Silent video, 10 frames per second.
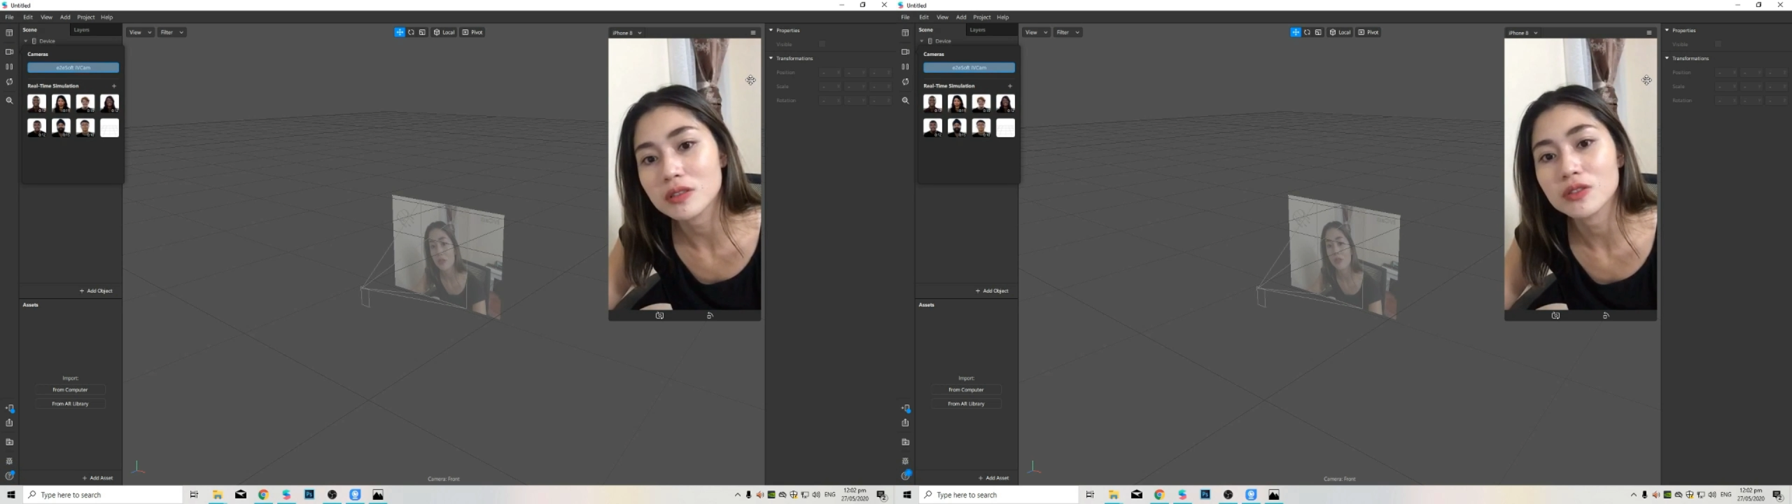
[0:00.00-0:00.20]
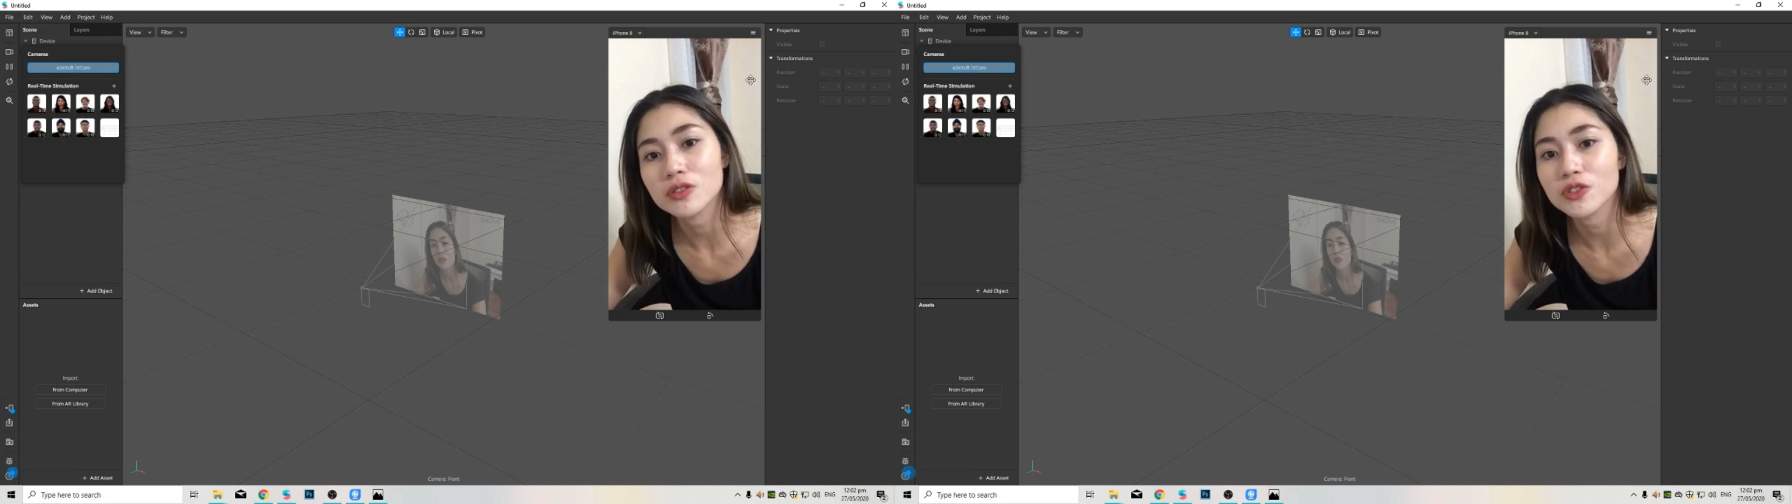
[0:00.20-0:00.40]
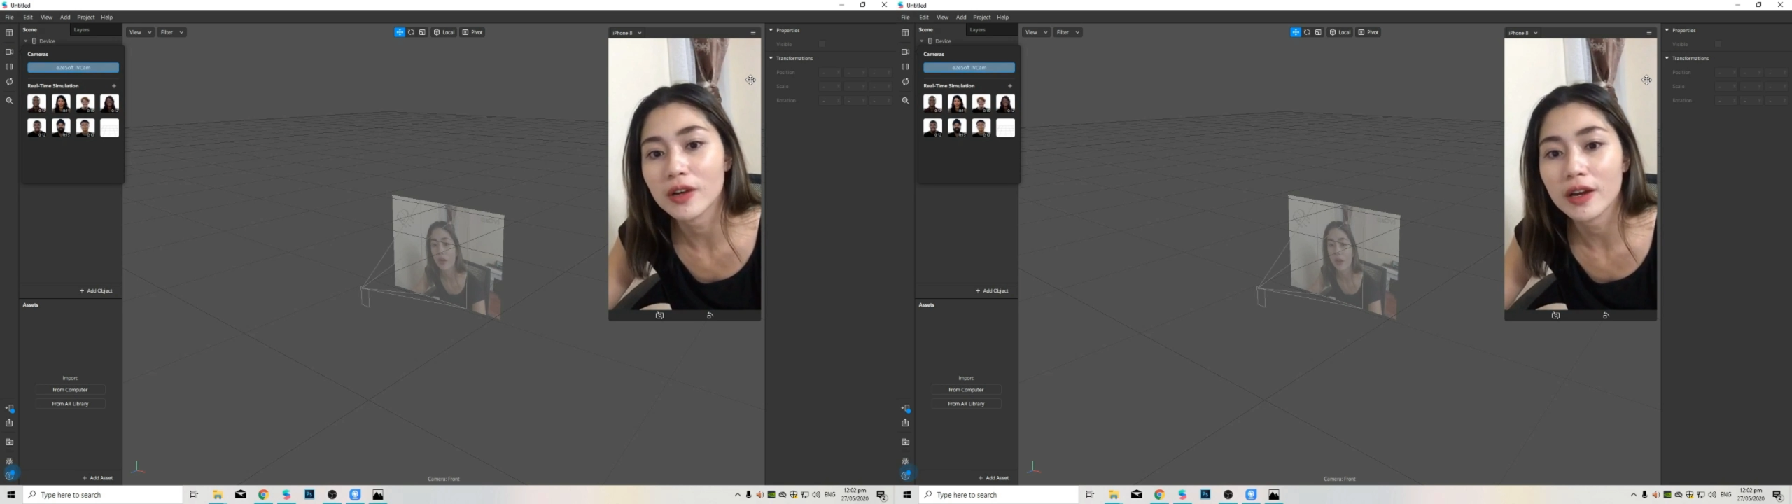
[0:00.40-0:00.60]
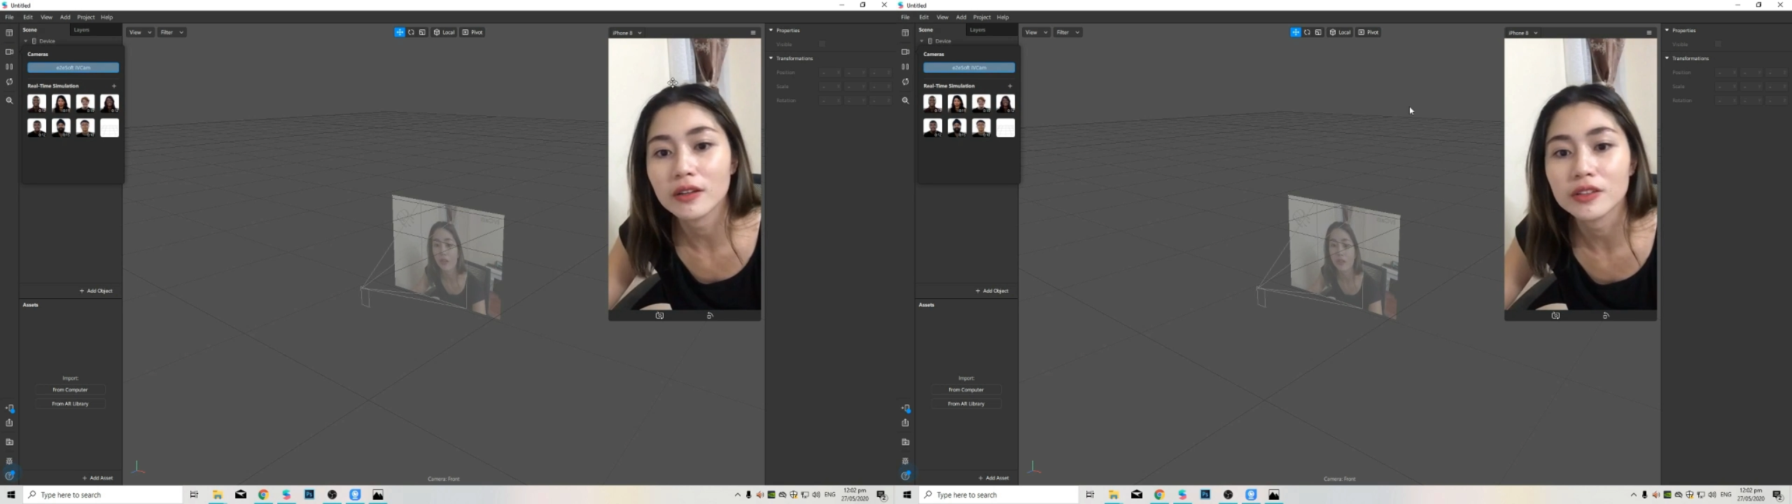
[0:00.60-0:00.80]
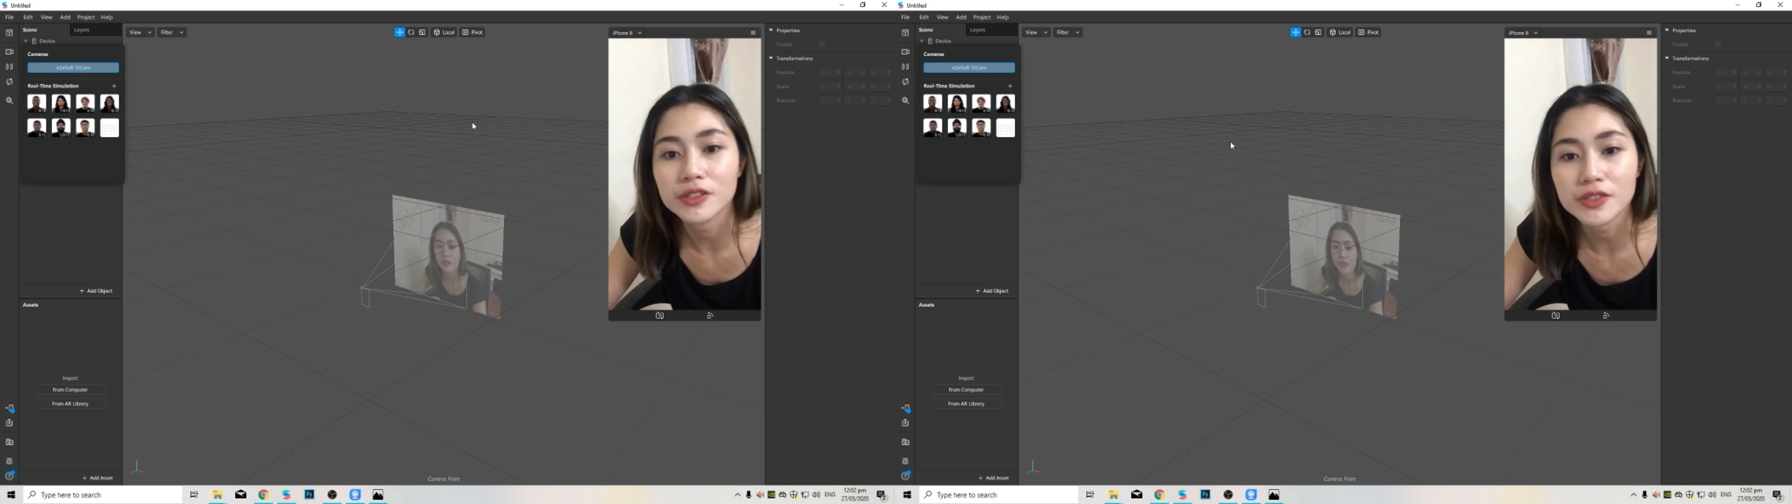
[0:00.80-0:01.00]
to try
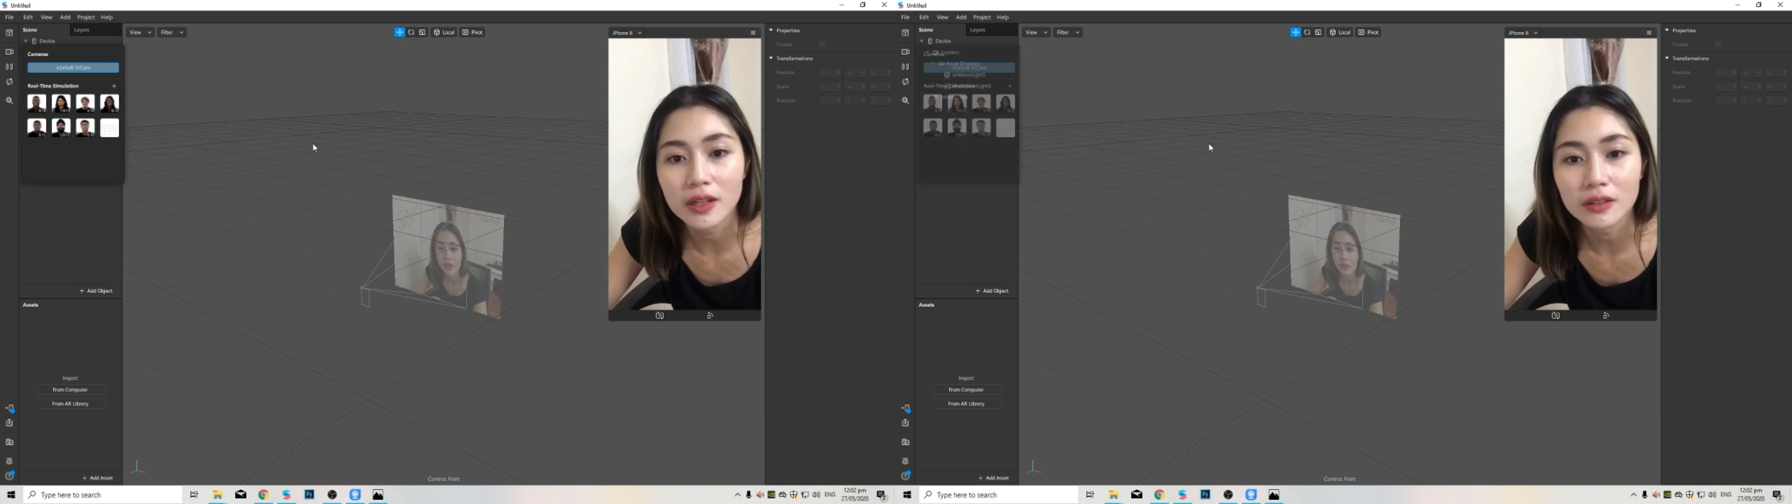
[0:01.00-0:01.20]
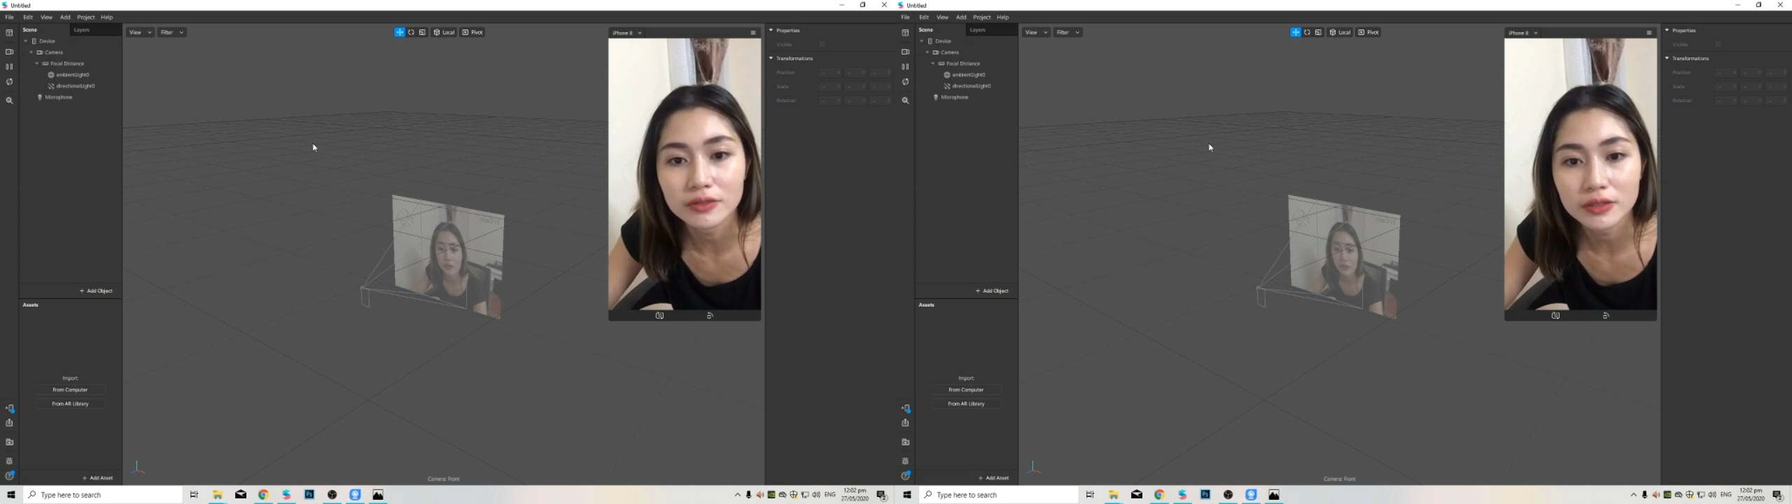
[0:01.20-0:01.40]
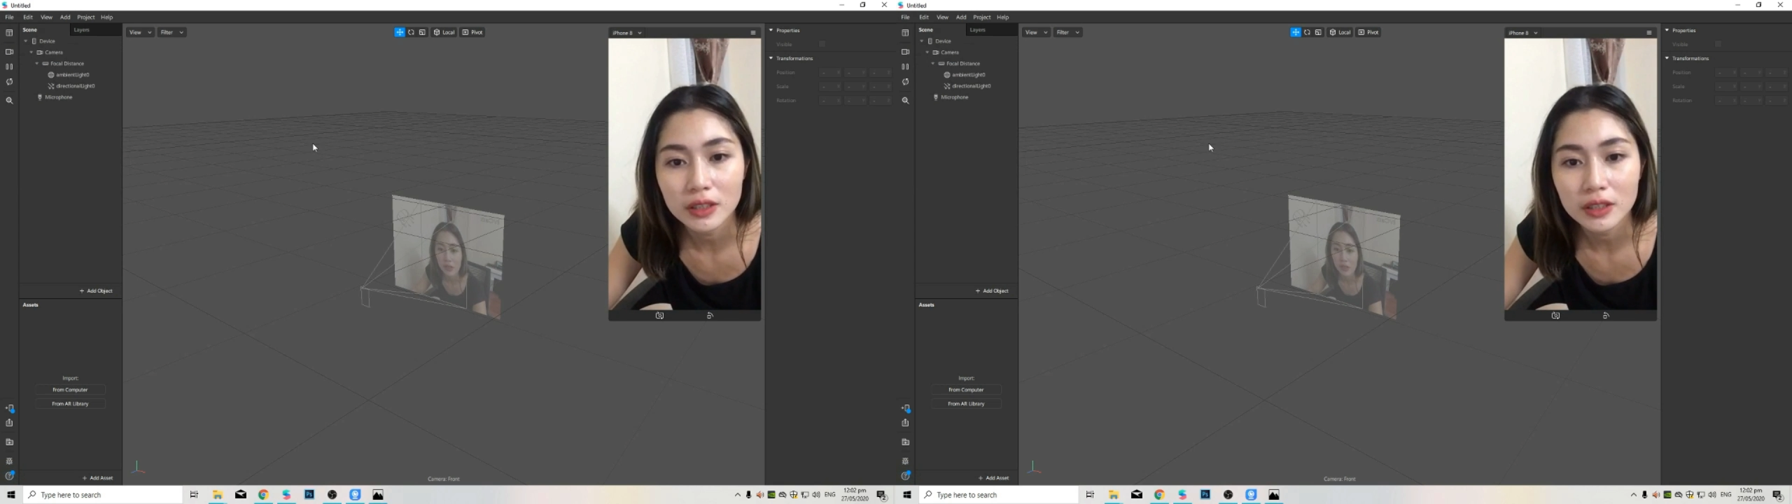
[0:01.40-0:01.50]
on yourself.